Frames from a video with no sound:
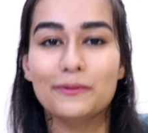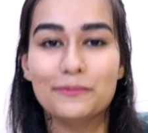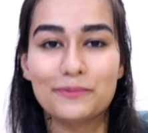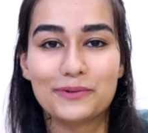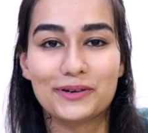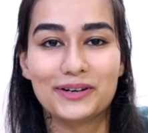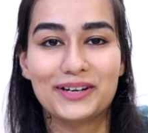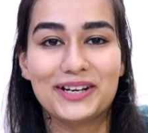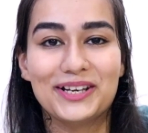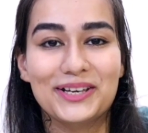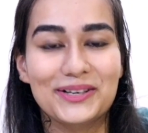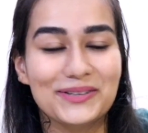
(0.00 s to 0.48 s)

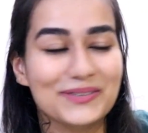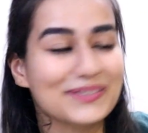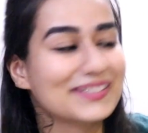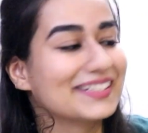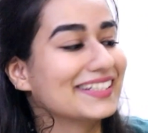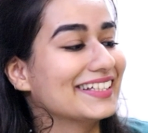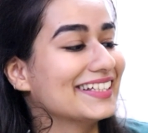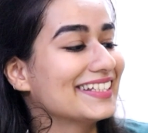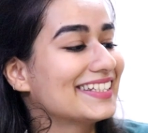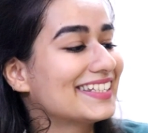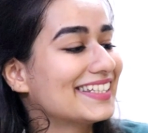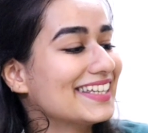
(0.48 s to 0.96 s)
produce
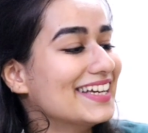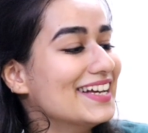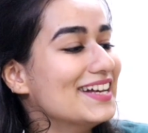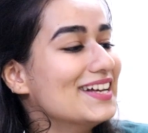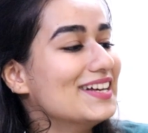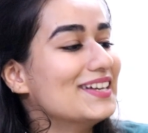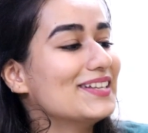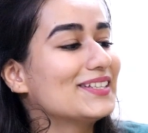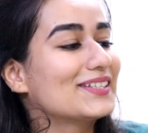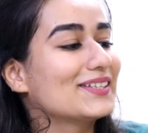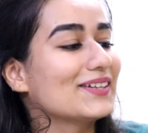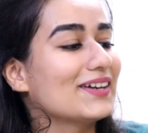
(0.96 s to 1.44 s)
this.
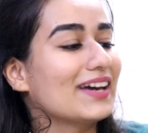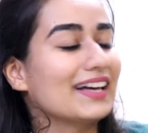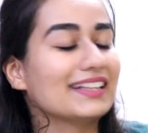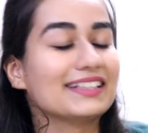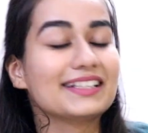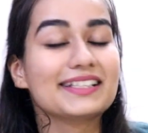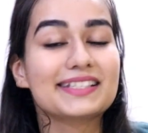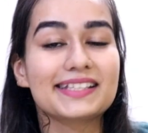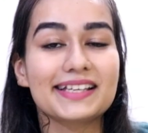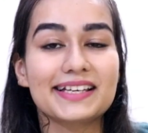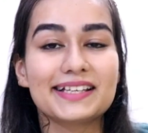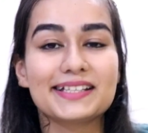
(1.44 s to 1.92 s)
So yeah,
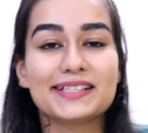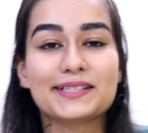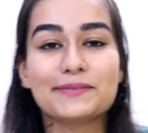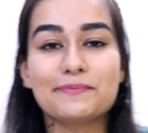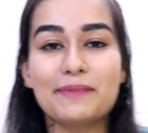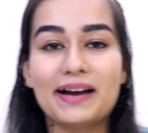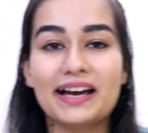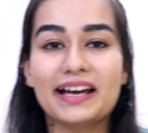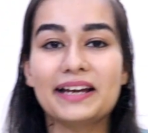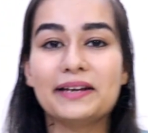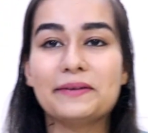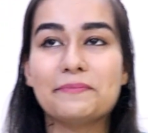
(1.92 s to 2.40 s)
this is
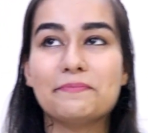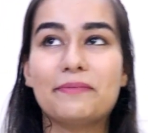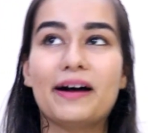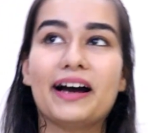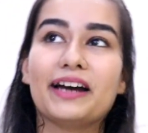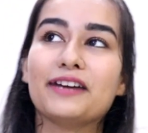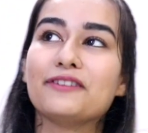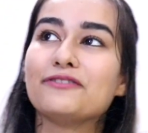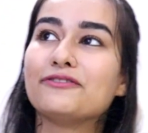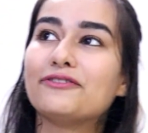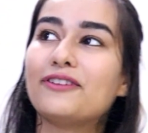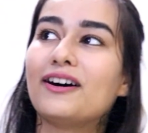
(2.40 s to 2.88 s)
my by